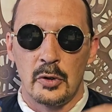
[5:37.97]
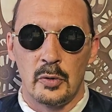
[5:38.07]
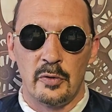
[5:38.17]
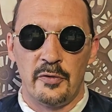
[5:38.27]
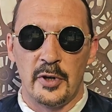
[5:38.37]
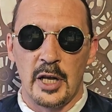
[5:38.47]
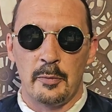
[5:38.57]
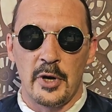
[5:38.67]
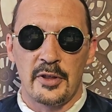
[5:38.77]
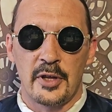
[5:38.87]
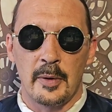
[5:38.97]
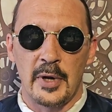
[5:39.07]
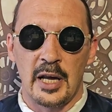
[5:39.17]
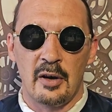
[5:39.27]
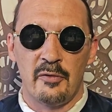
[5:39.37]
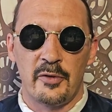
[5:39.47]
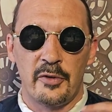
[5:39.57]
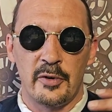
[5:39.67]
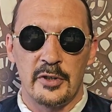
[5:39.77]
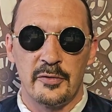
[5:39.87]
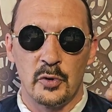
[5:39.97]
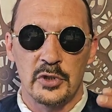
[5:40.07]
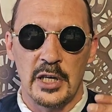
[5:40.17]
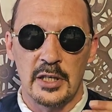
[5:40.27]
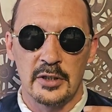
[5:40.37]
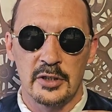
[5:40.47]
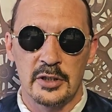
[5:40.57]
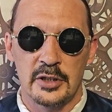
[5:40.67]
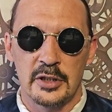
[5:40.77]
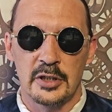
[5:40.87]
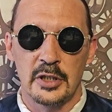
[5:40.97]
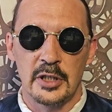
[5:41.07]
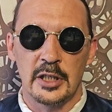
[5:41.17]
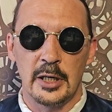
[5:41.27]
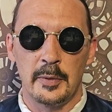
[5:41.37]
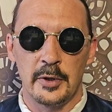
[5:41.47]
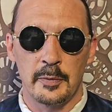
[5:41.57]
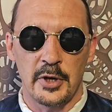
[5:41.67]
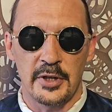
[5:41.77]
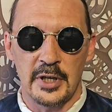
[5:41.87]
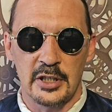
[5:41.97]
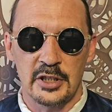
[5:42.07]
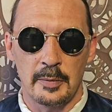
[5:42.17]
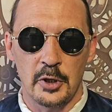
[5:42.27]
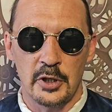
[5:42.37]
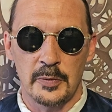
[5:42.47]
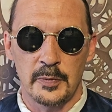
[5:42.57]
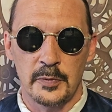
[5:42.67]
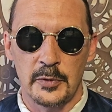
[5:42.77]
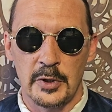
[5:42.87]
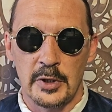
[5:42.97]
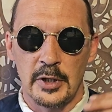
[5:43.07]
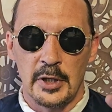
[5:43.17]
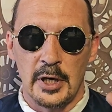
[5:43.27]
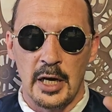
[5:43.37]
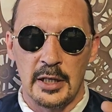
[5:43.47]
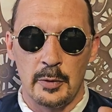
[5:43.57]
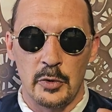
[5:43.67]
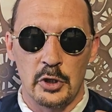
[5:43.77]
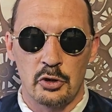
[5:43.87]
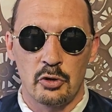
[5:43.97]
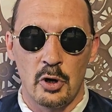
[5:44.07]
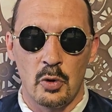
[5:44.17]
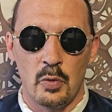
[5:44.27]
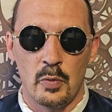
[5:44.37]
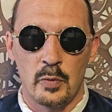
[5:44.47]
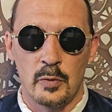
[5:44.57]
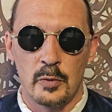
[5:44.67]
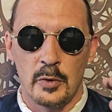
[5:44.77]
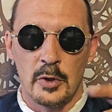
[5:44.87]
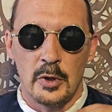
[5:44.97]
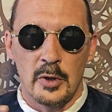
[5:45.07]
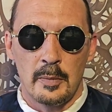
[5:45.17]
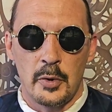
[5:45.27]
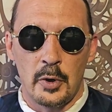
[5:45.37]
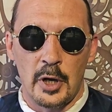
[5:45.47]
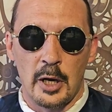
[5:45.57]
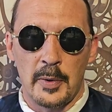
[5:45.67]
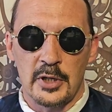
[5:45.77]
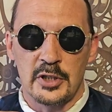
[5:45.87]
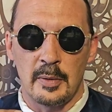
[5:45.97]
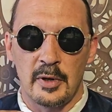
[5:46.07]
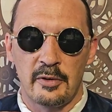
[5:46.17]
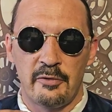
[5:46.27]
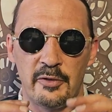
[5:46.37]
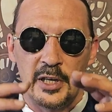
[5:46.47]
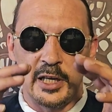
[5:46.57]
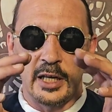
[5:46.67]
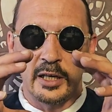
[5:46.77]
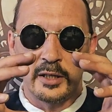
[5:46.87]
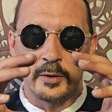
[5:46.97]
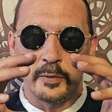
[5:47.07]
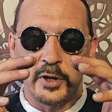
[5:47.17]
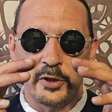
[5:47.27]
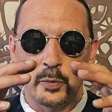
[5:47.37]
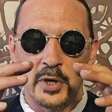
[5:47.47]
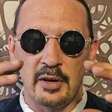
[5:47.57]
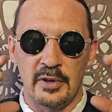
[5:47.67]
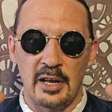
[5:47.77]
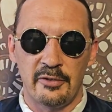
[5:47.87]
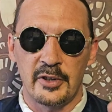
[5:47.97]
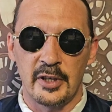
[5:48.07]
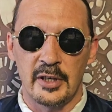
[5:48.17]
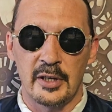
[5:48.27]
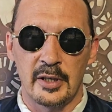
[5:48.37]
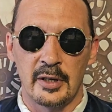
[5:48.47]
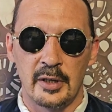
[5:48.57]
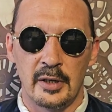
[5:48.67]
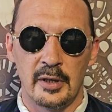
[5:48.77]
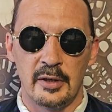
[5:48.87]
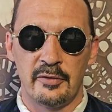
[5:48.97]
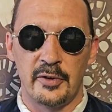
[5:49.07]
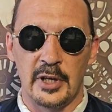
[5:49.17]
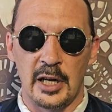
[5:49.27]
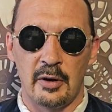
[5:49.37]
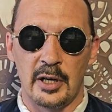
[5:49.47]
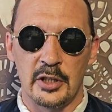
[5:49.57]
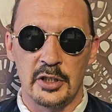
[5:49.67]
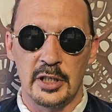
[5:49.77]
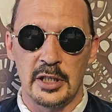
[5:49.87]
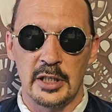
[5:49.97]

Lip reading: We feel our breath coming out for 3 to 4 seconds, keeping the breath in our stomach, and then we control, pulling up our stomach, feeling the breath that we have left, feeling our energy,